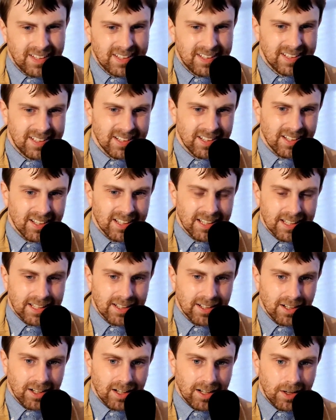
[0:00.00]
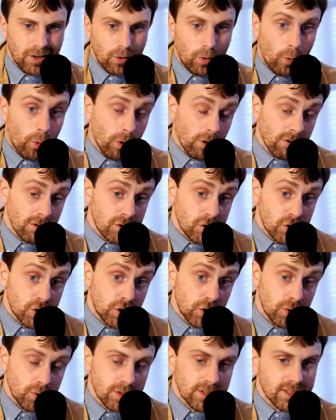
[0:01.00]
like uh, orange
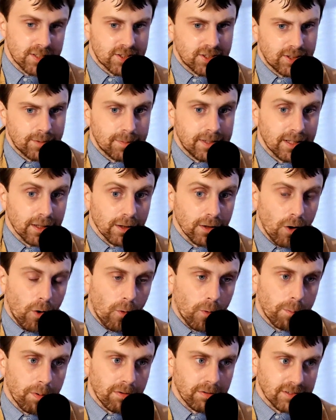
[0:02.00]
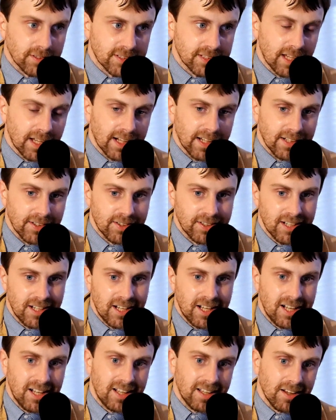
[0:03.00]
juice, it's going to be a low percentage.
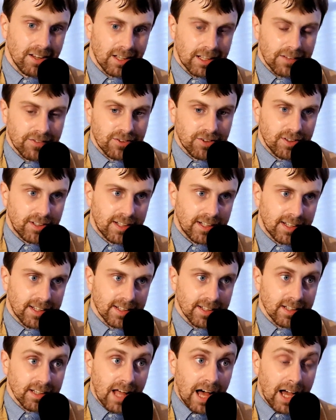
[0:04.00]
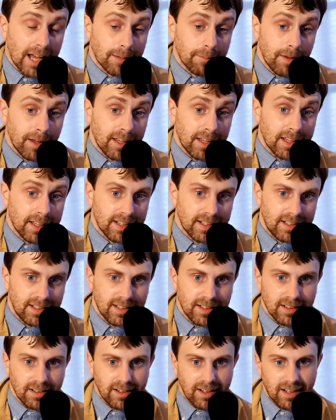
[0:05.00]
Like if you're getting the limeade,
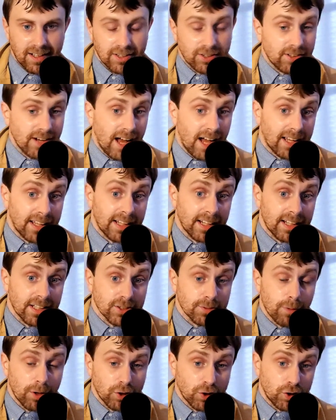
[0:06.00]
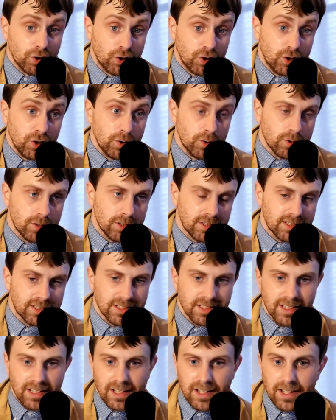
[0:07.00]
uh, you're not getting as much
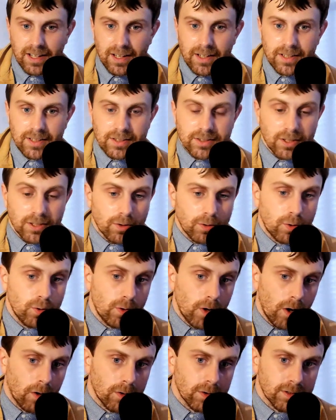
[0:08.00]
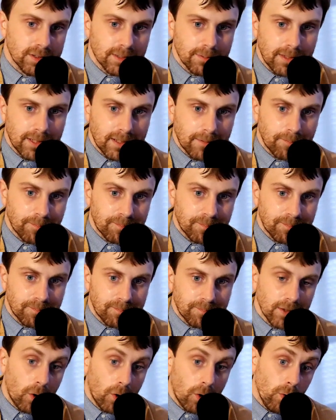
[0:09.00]
juice so who knows? I mean,
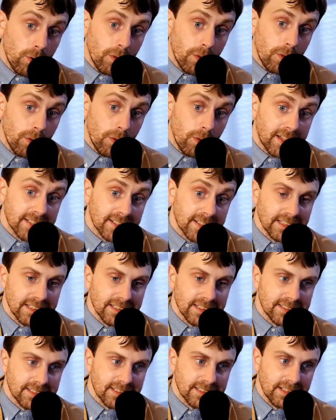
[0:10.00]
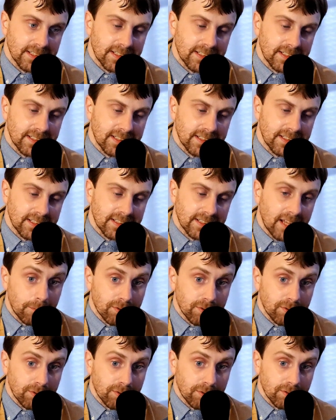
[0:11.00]
the whole thing is listed at
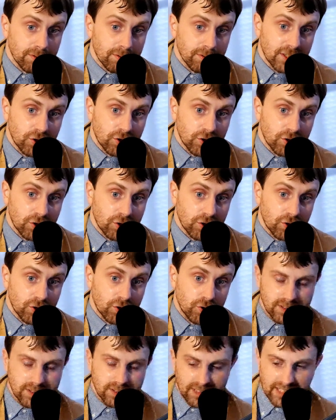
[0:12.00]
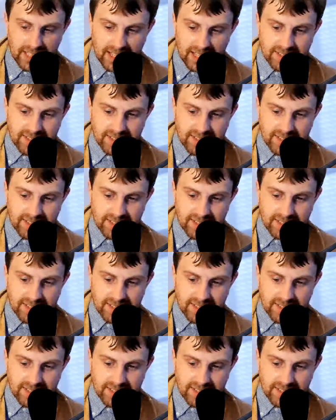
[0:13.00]
10% juice again, so